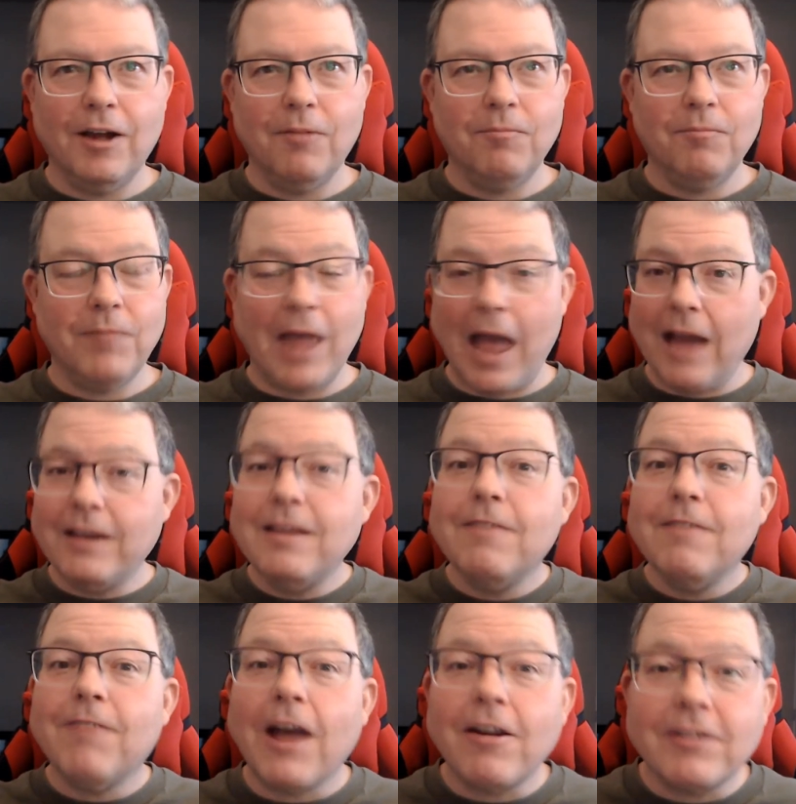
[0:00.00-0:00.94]

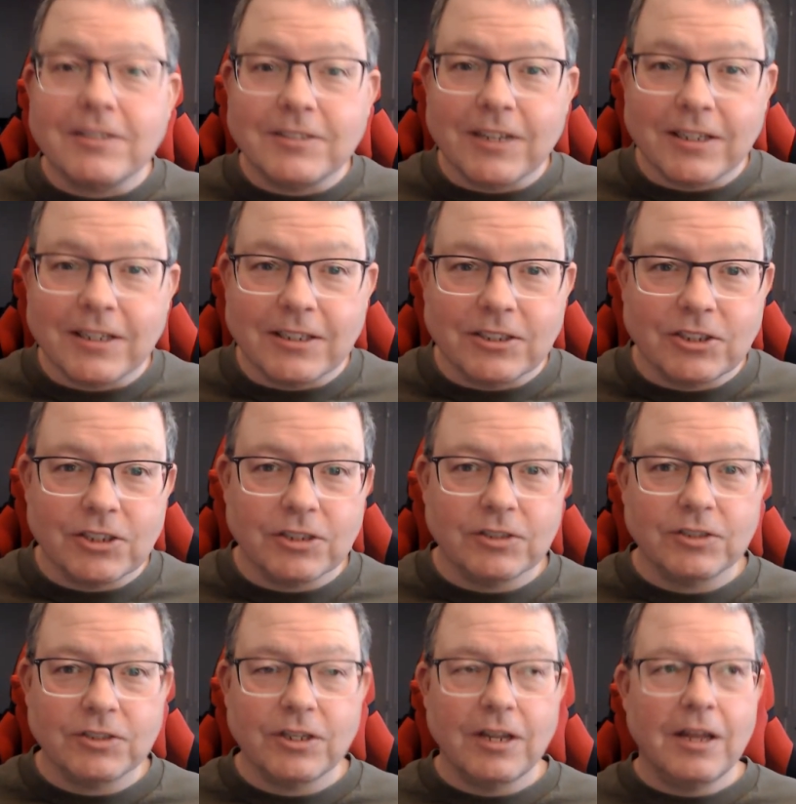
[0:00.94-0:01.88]
antivirus
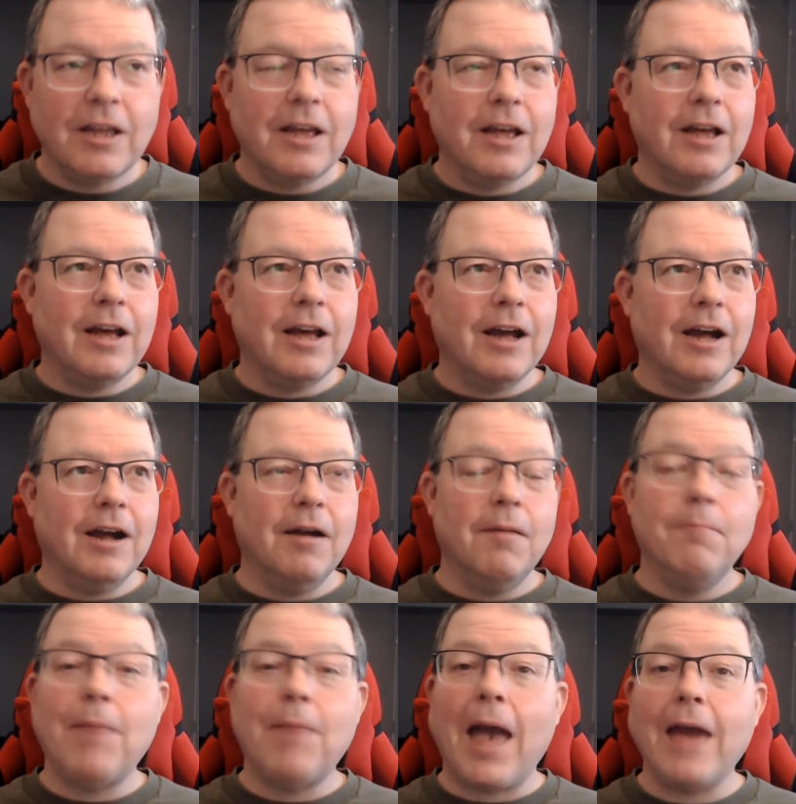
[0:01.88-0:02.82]
signatures,
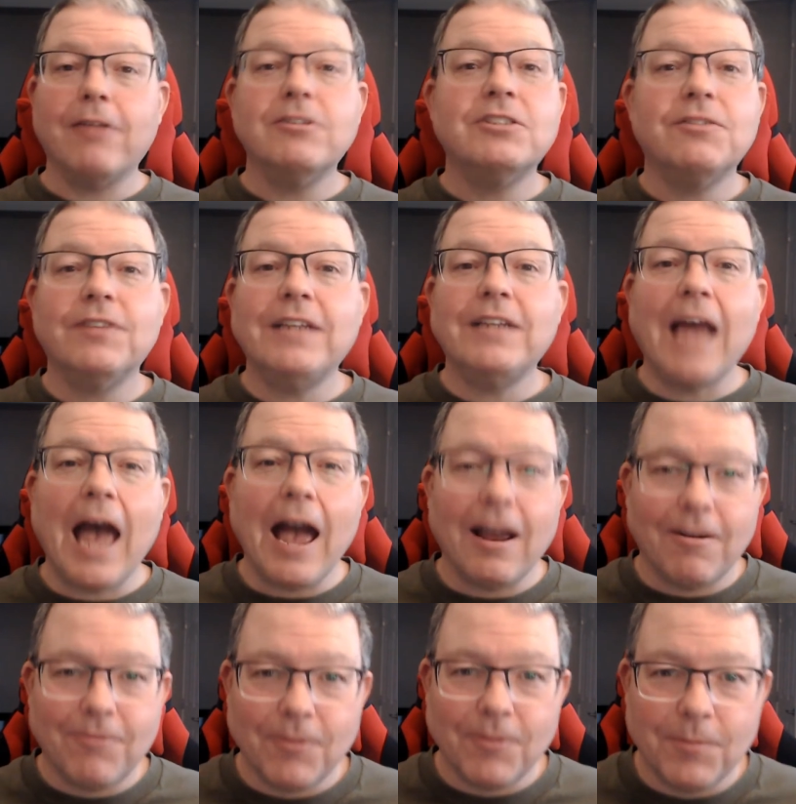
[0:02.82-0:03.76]
patterns of
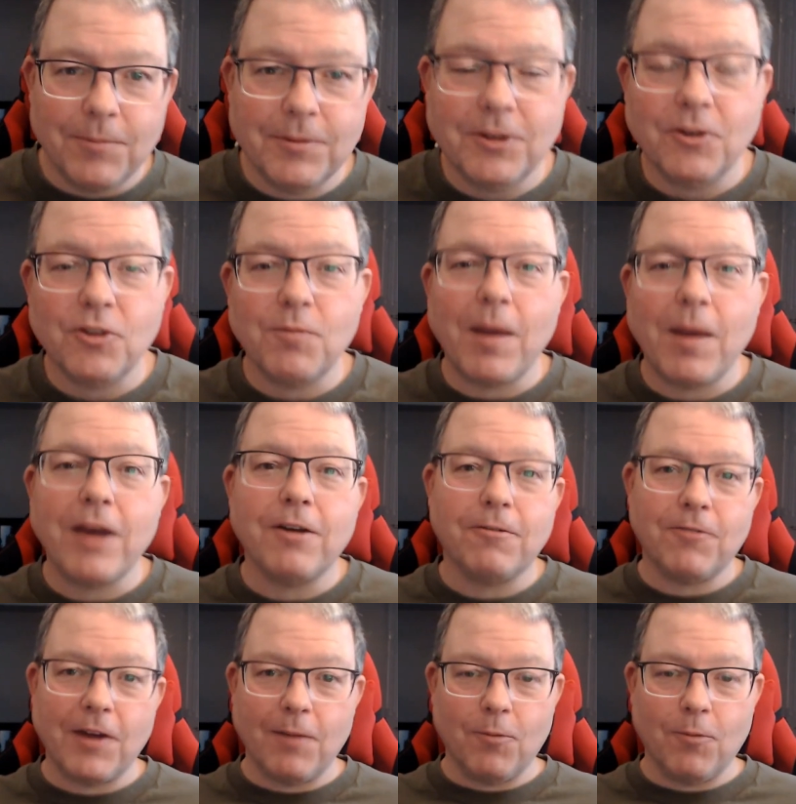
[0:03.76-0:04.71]
attack from the MITRE
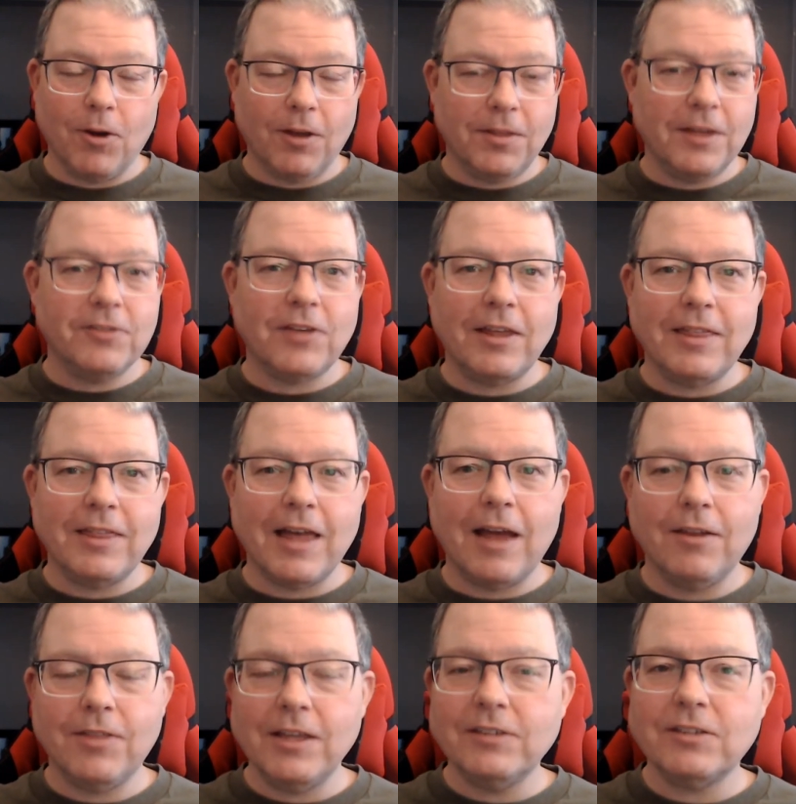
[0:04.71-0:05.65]
framework, things like
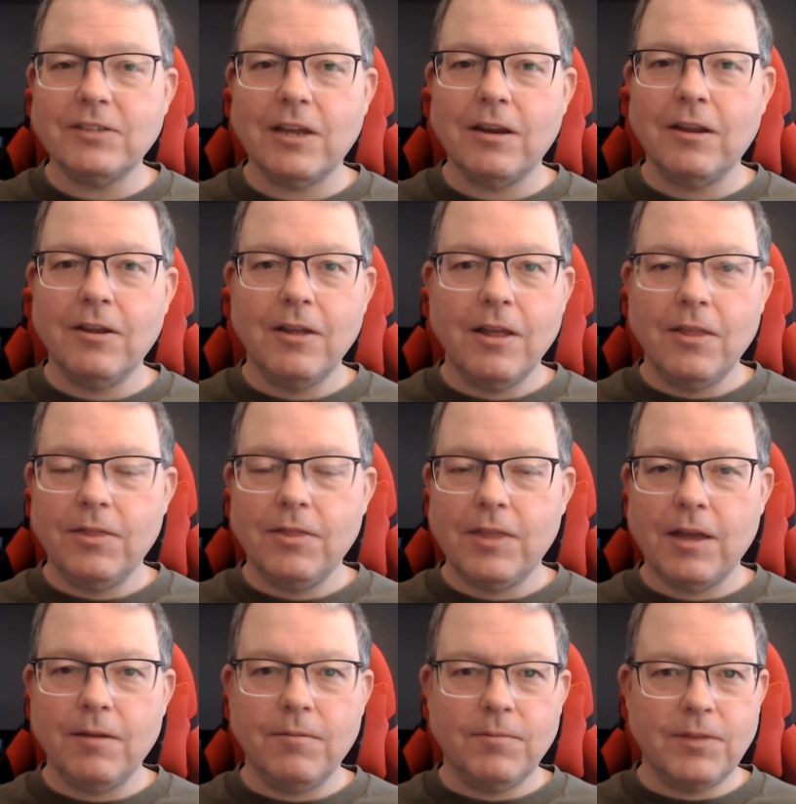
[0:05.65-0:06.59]
that. Things
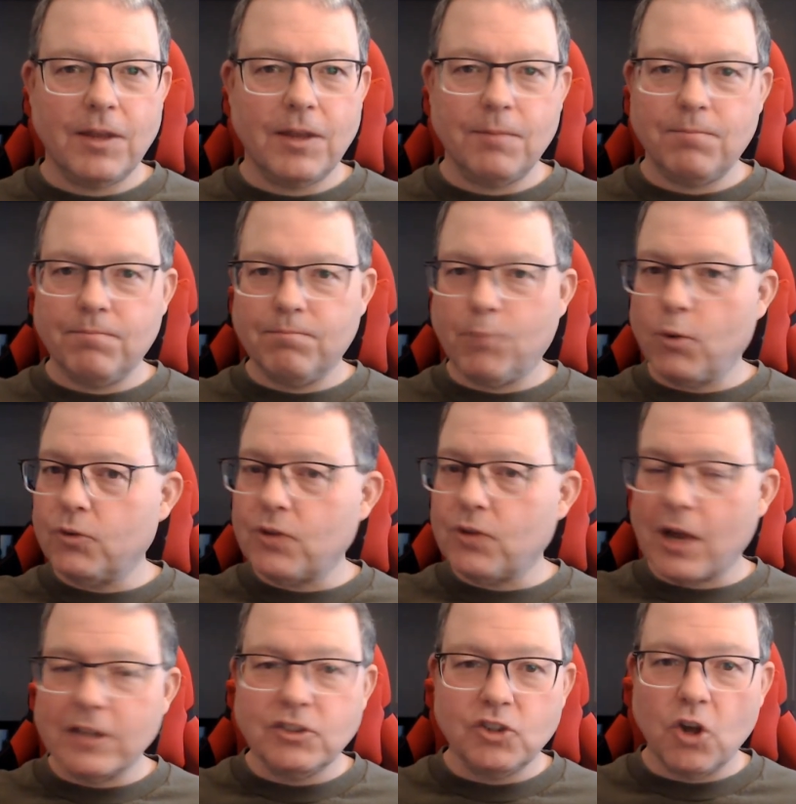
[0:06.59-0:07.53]
that both
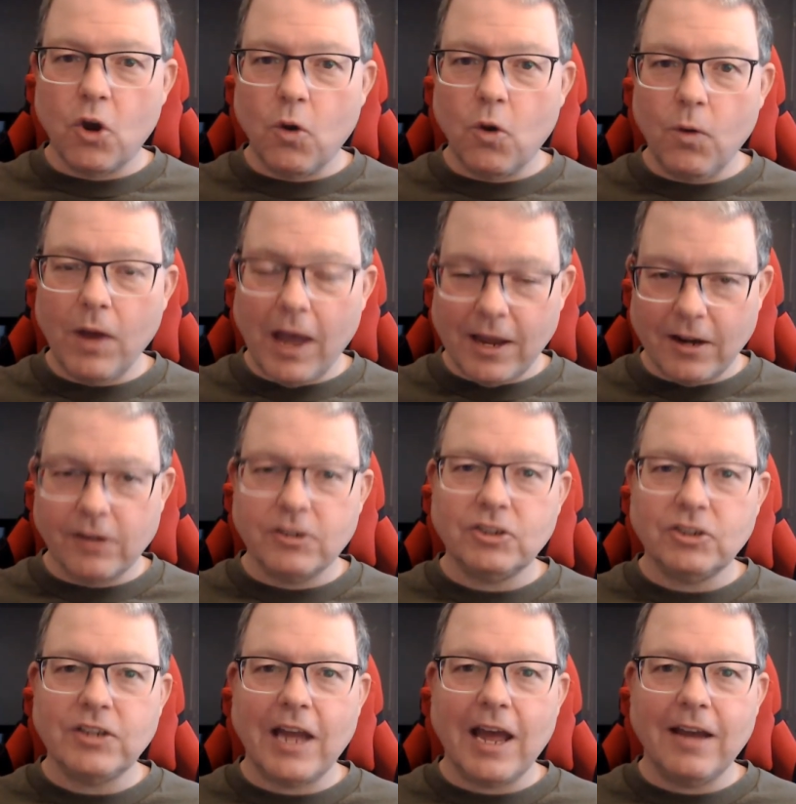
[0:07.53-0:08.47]
sides know and
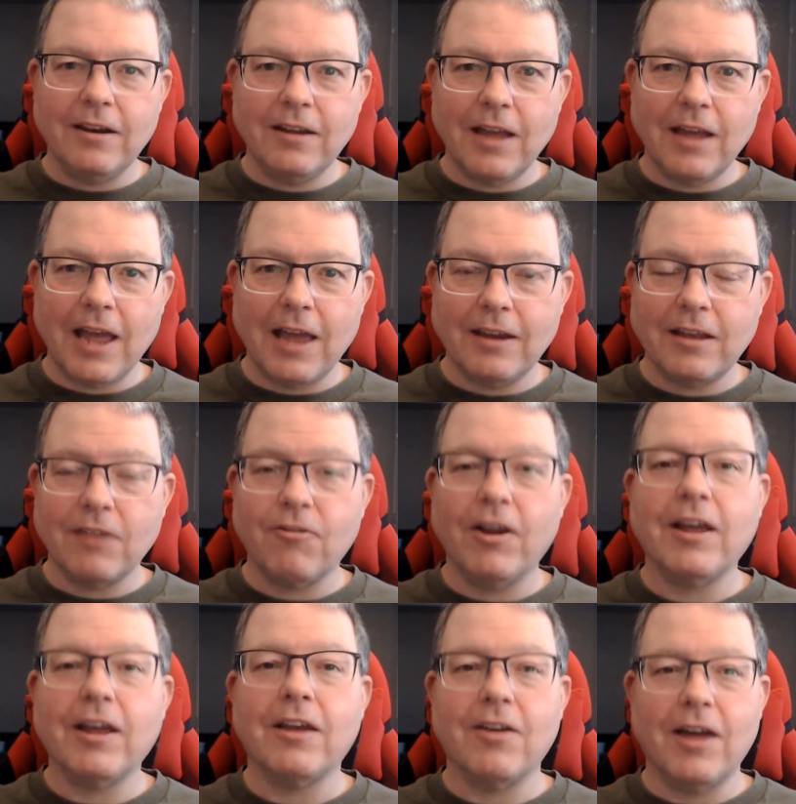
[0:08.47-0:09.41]
understand and can
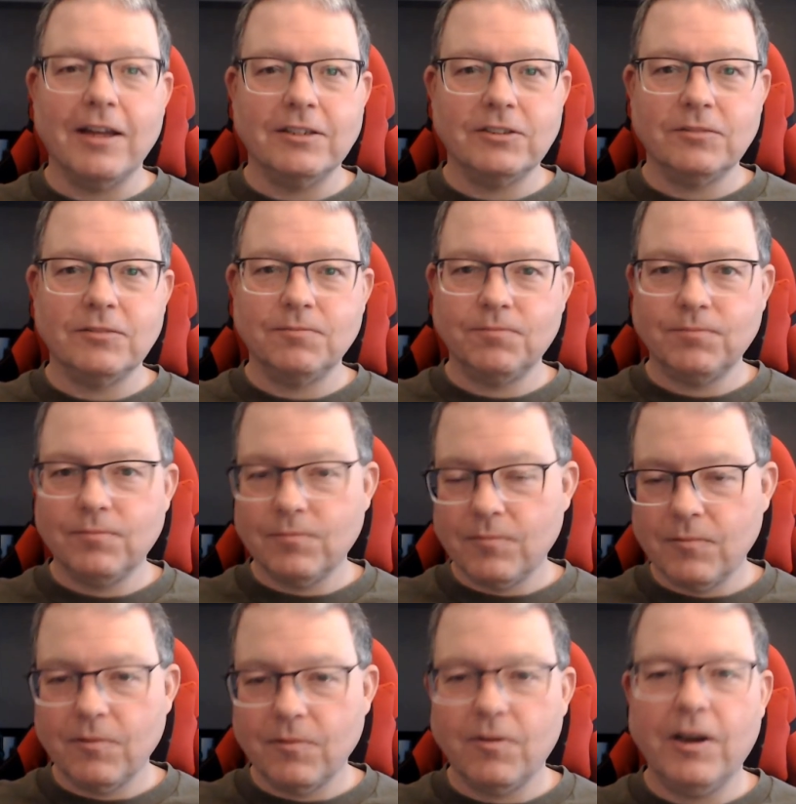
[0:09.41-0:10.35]
recognize,
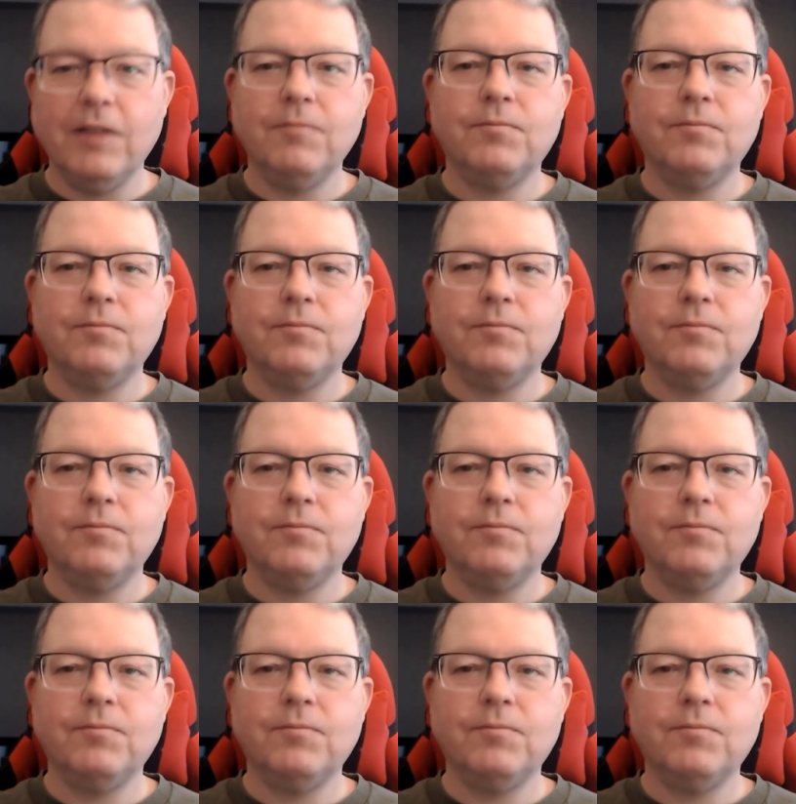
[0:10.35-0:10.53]
right?